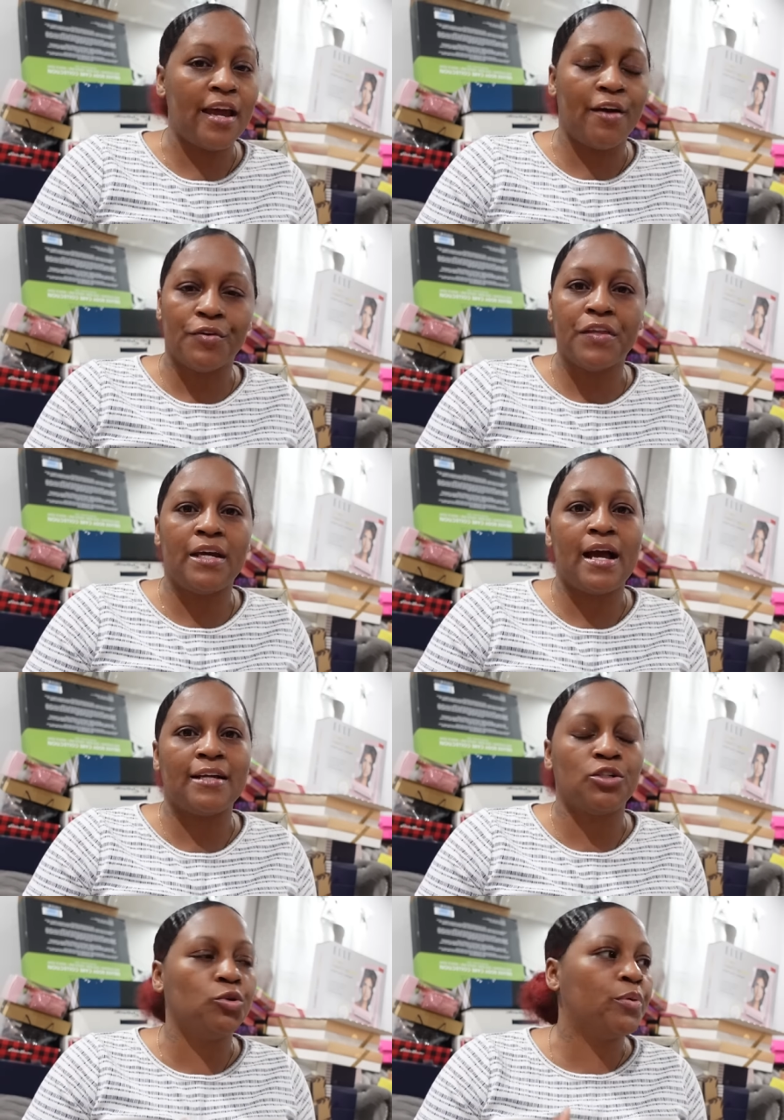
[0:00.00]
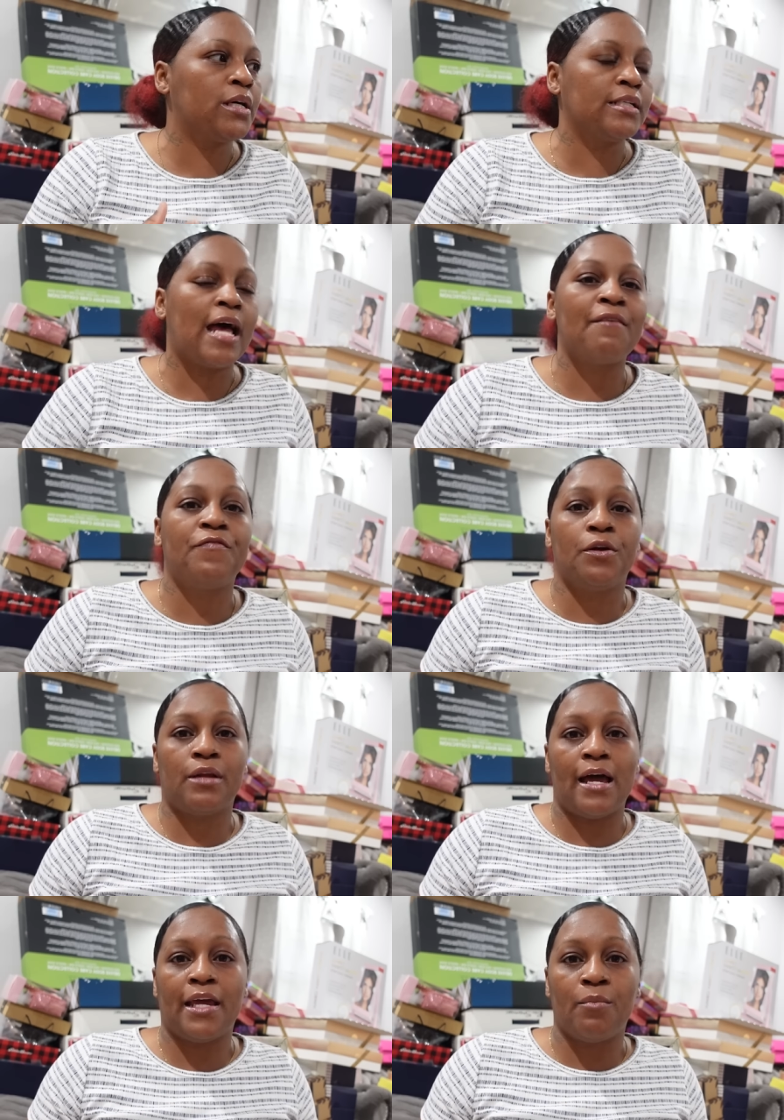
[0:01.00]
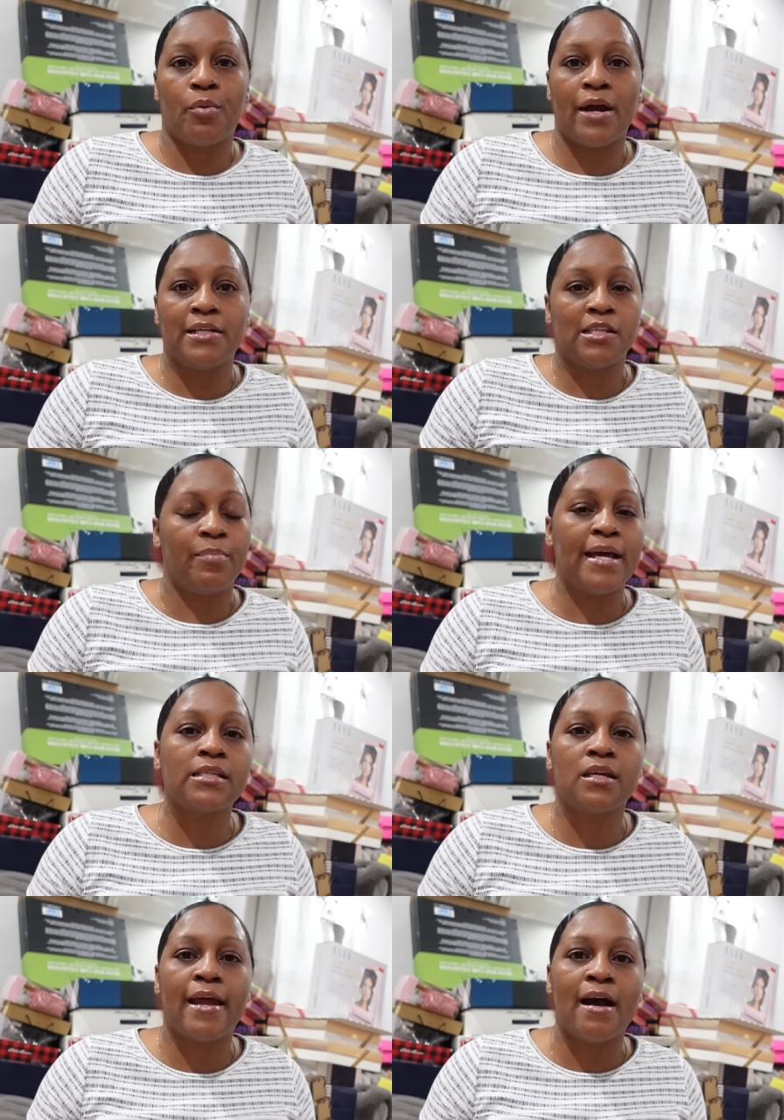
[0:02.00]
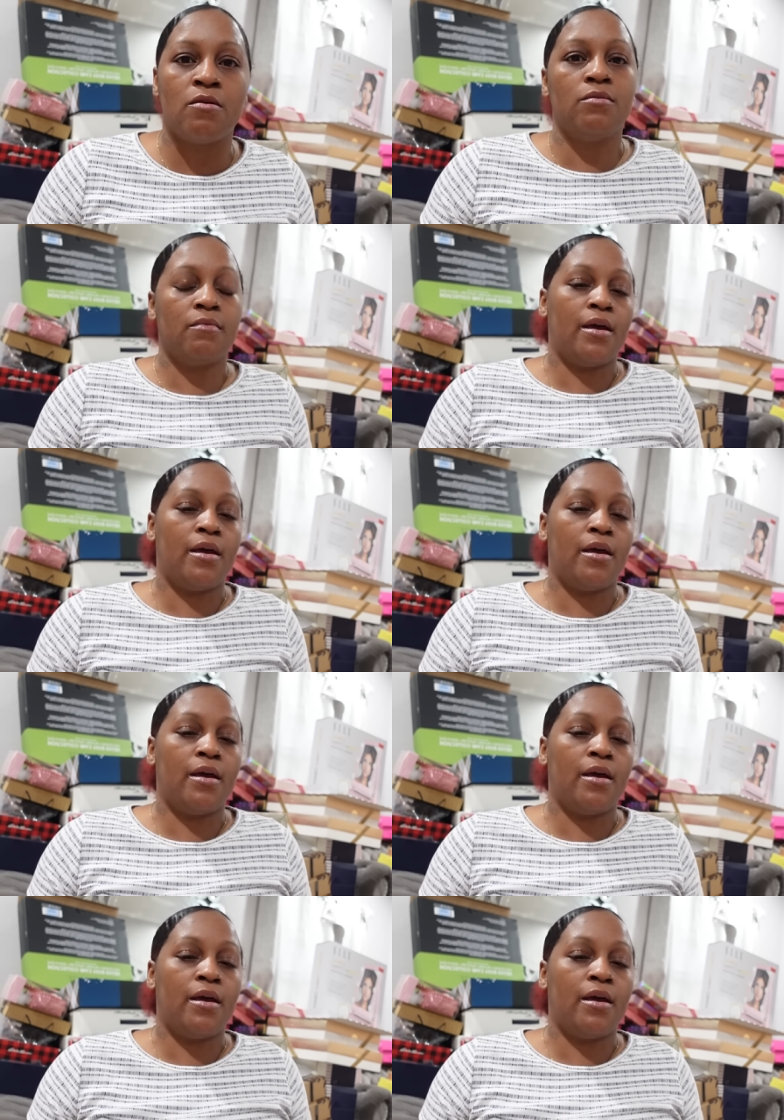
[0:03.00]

everything I do because I feel like it brings the basket out